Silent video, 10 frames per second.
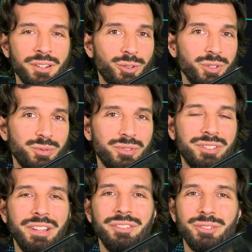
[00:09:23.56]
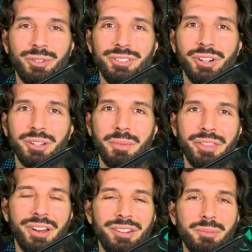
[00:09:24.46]
Chris was already talking about
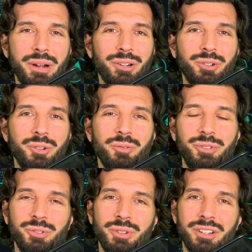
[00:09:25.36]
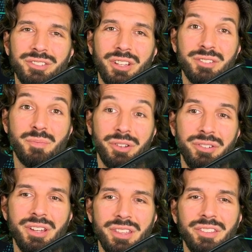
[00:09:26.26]
that in the macro view as
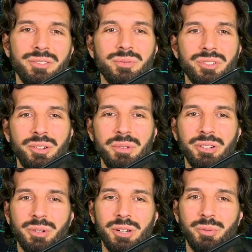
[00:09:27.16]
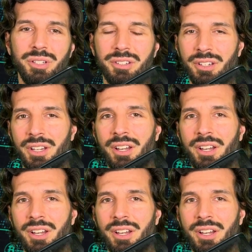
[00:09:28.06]
Monday, that this was going to be a great week.